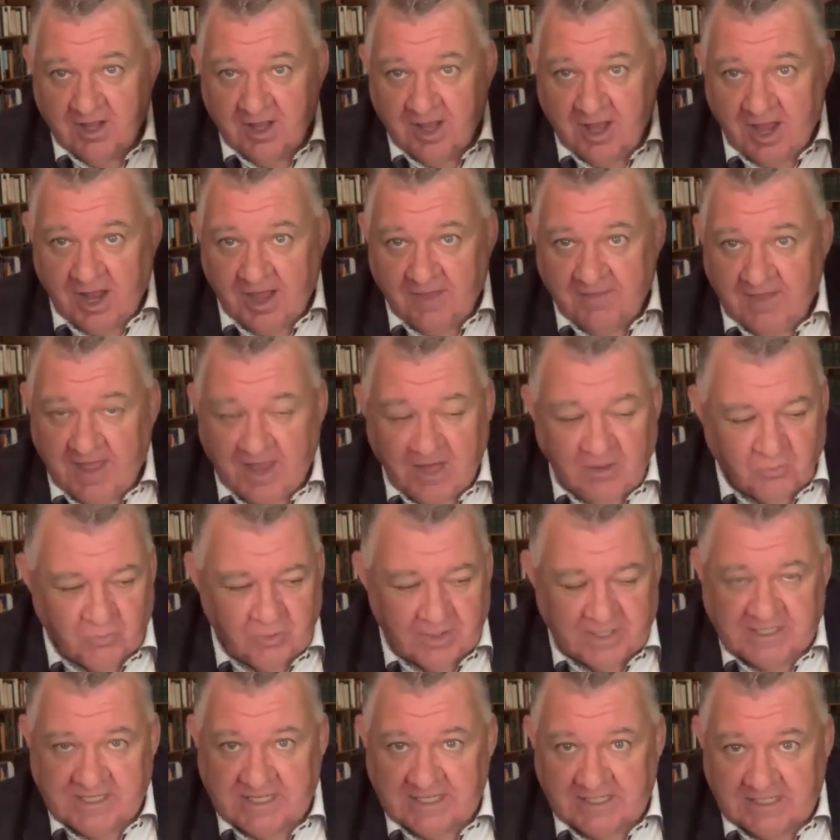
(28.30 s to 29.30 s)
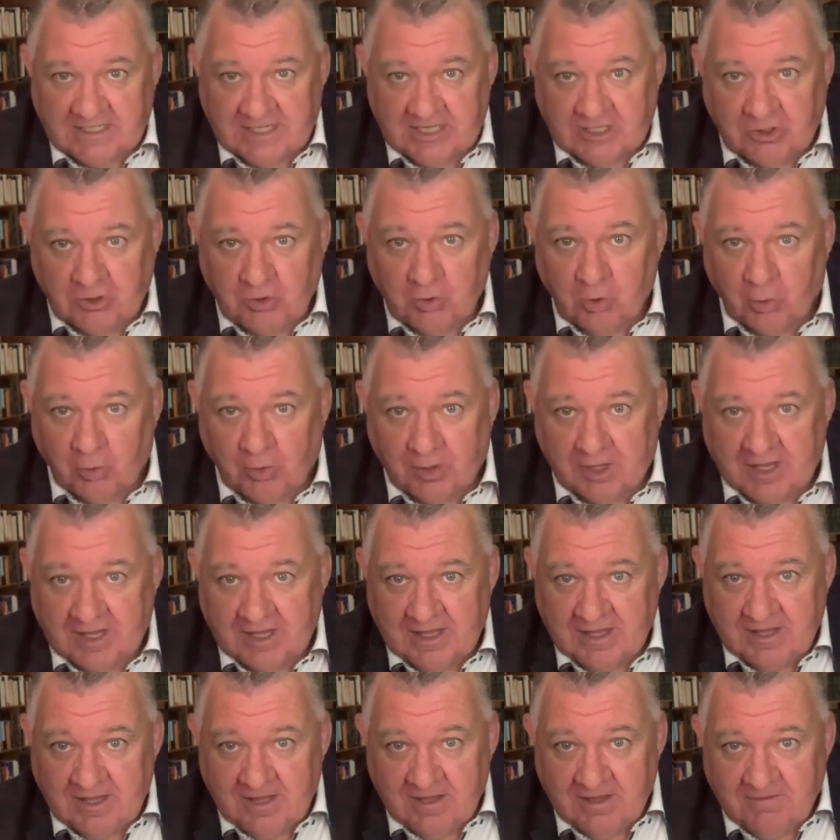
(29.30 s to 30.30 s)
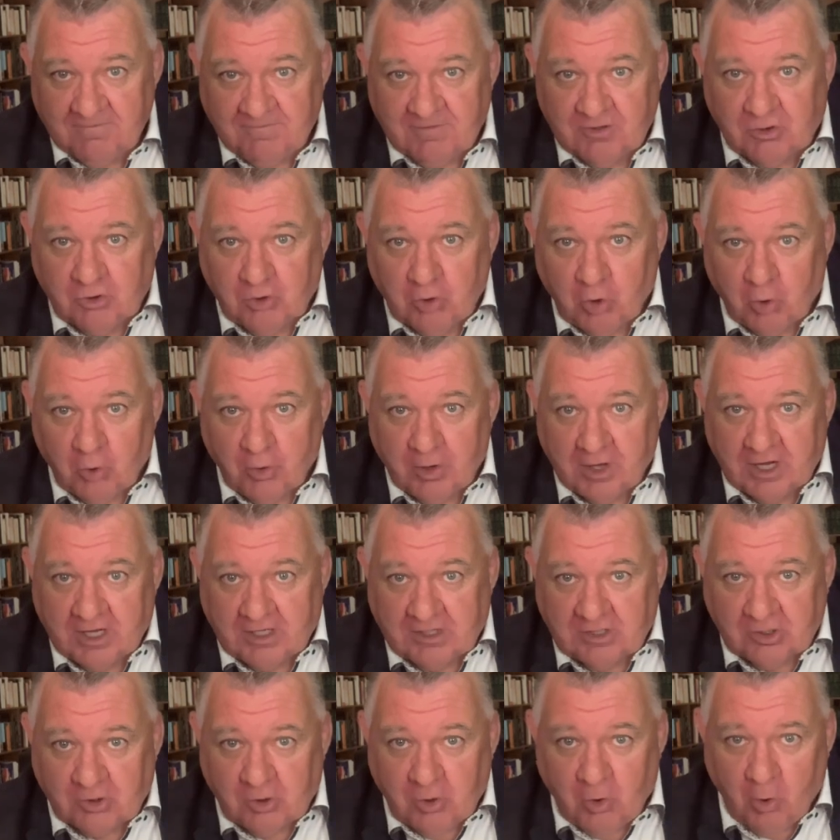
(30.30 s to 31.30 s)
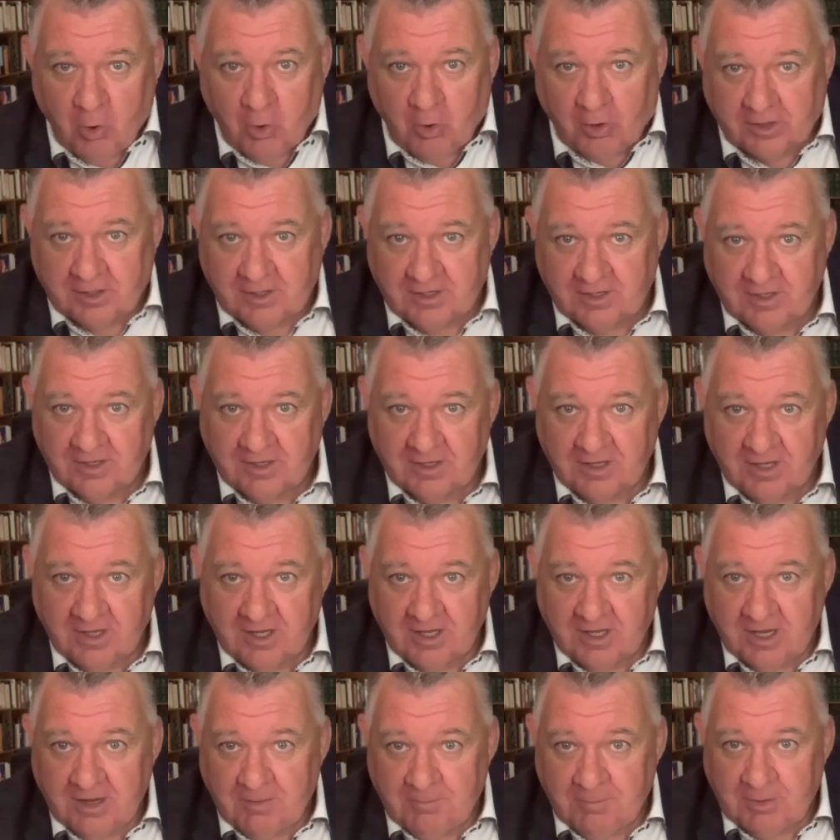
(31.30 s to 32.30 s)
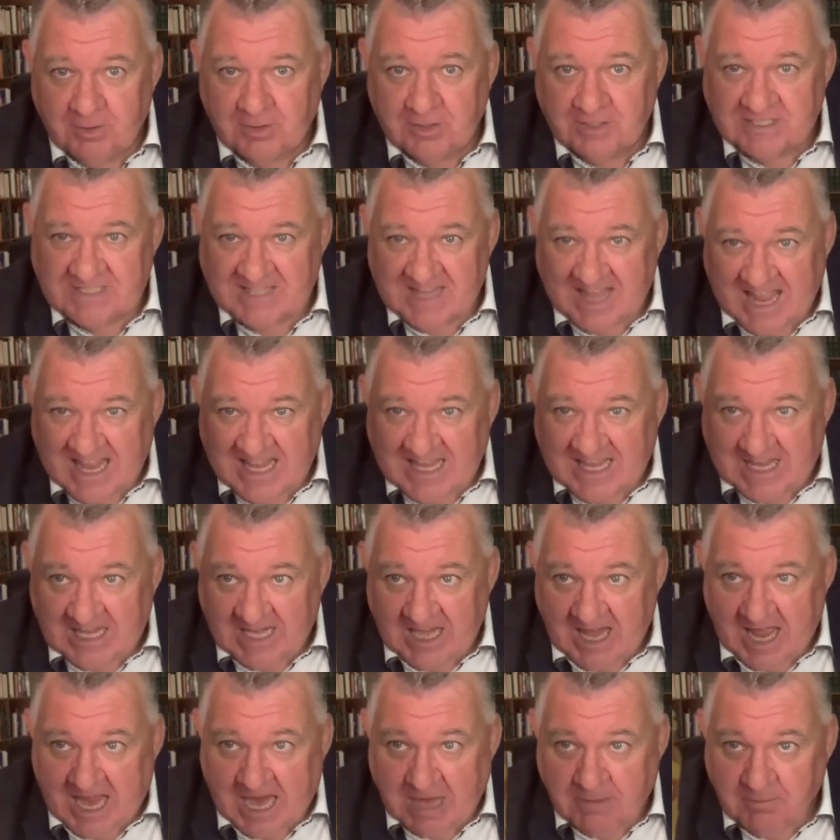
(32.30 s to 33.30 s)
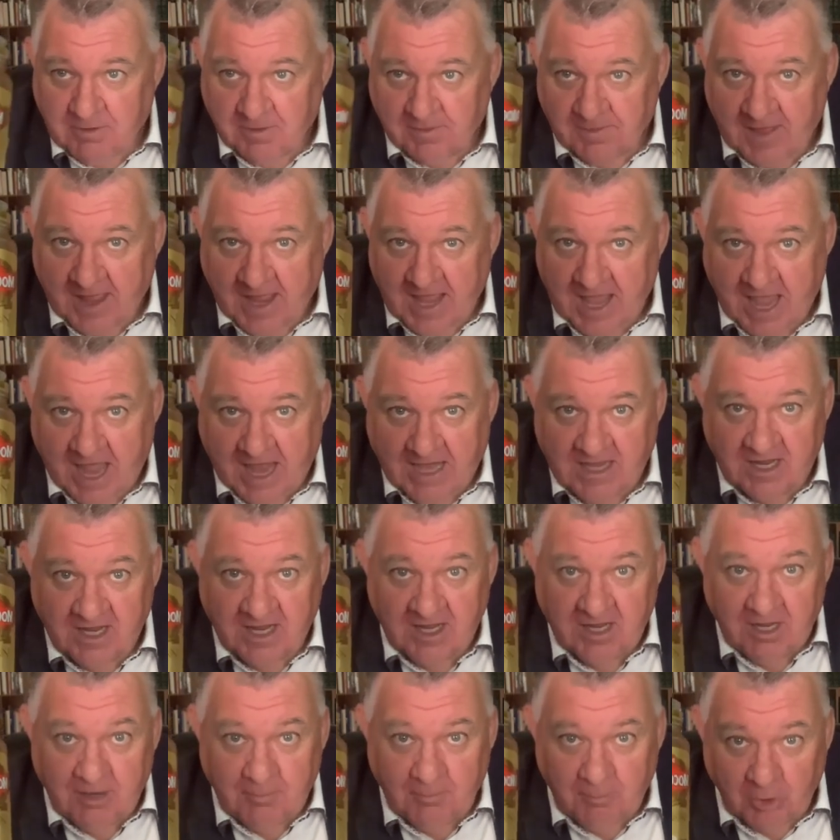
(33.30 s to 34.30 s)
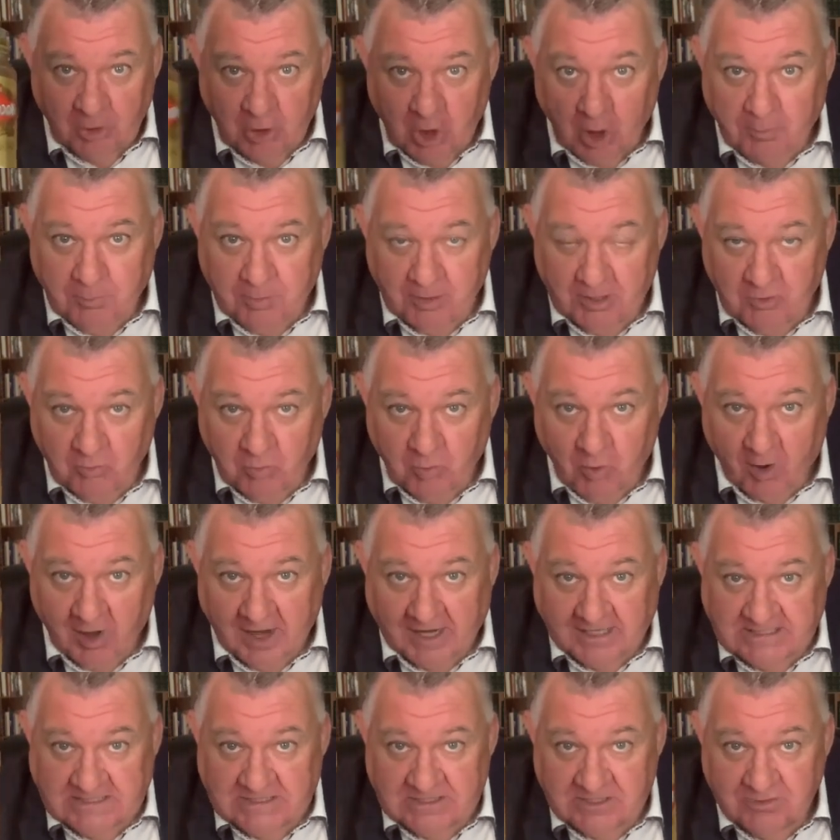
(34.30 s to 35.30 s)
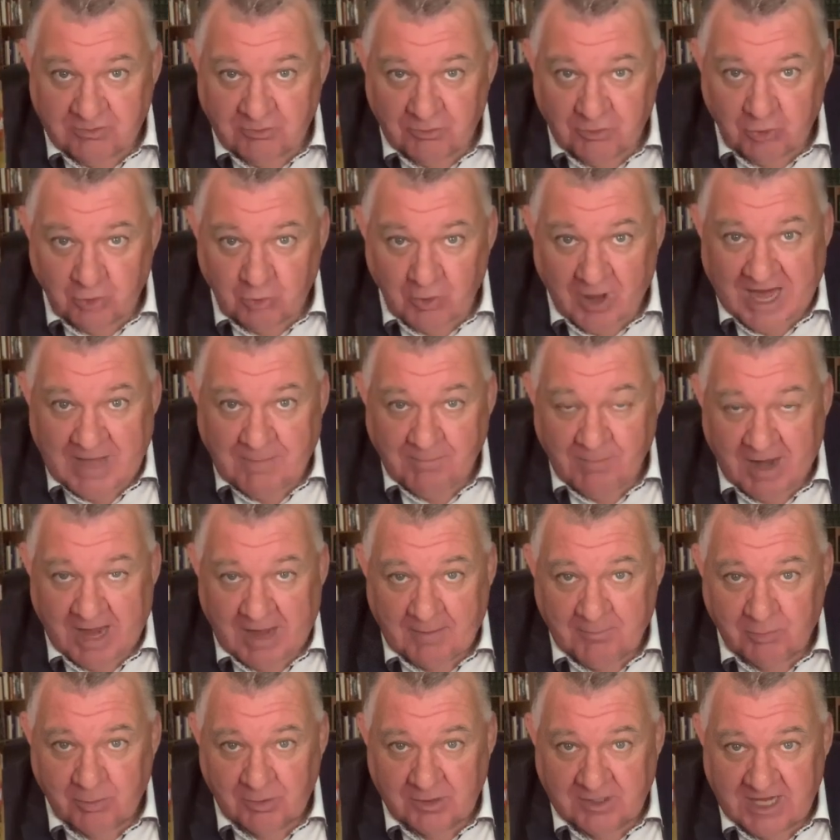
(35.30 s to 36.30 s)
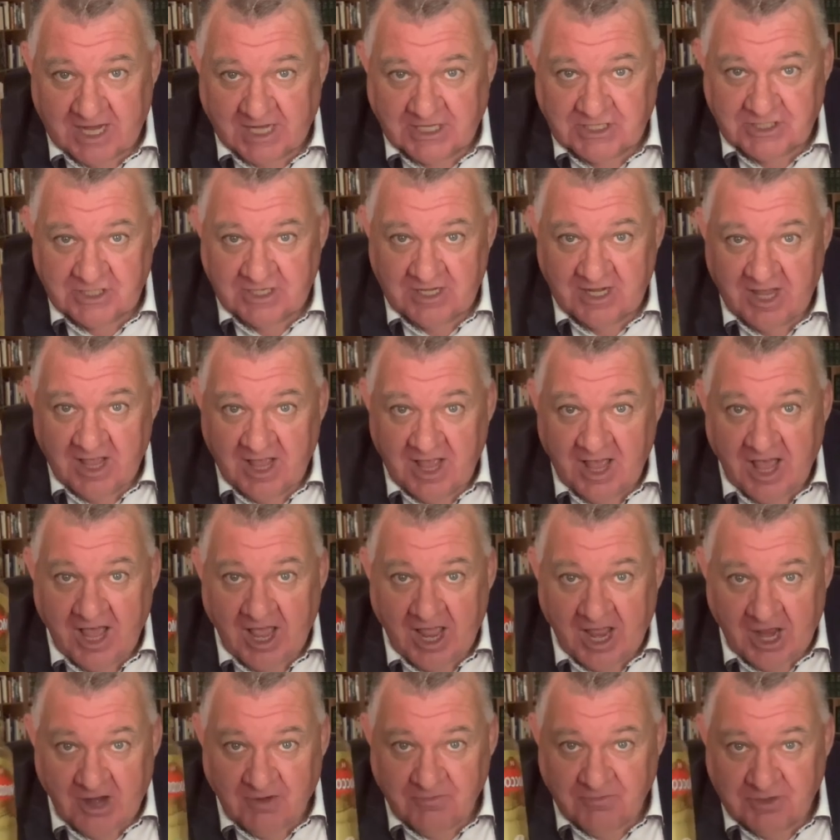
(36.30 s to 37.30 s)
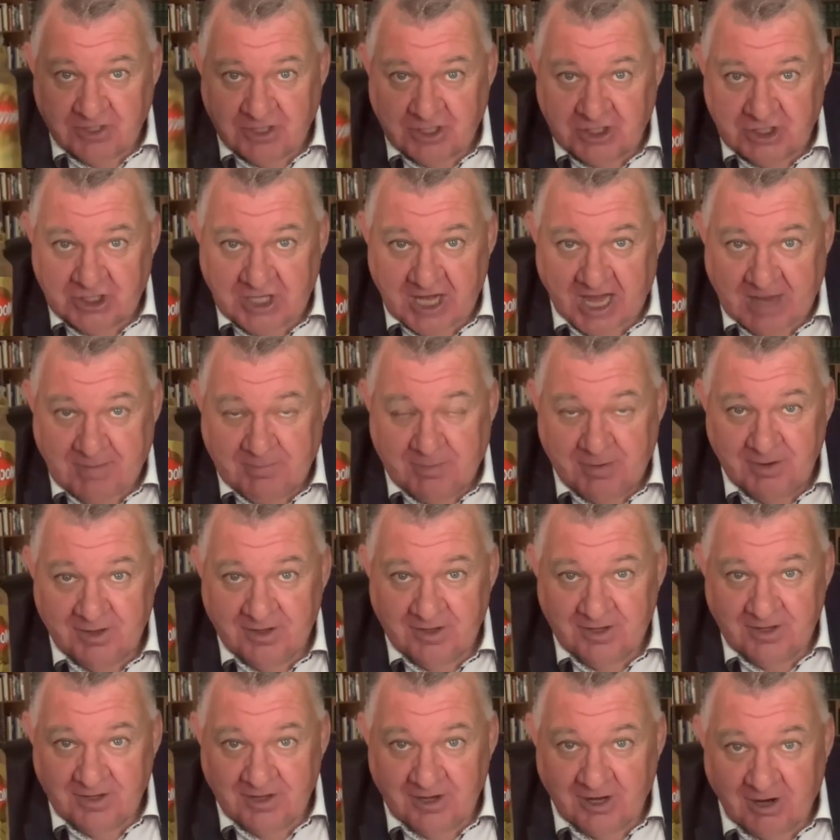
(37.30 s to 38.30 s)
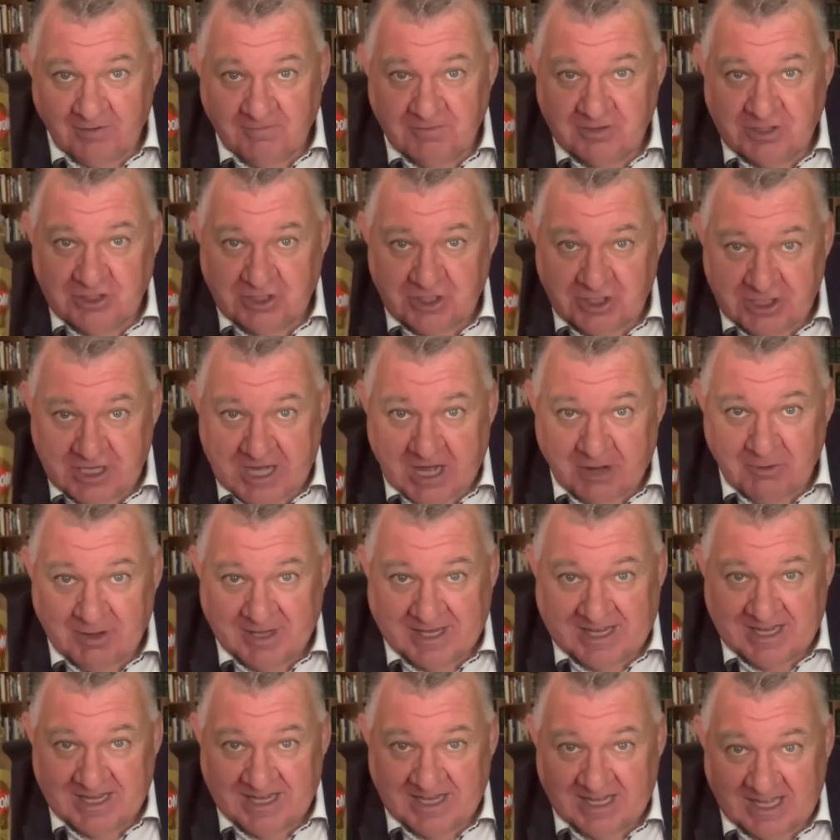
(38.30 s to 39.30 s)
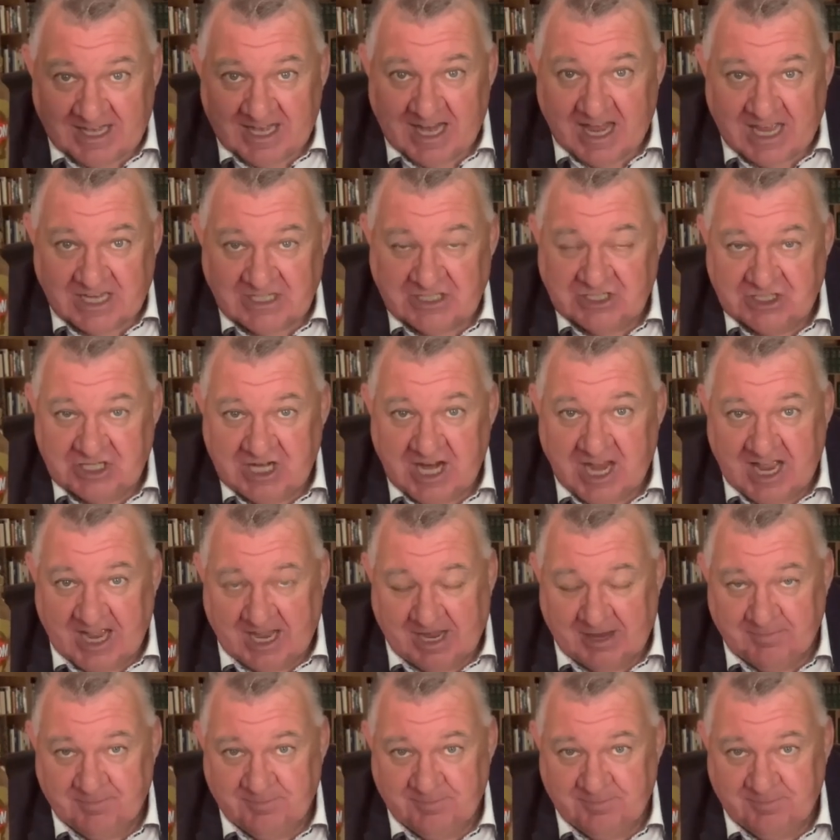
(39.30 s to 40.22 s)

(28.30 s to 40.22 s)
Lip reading: And they recently took Vittoria to court because they claimed that they had monopoly rights through trademark protection over the shape of this generic glass jar.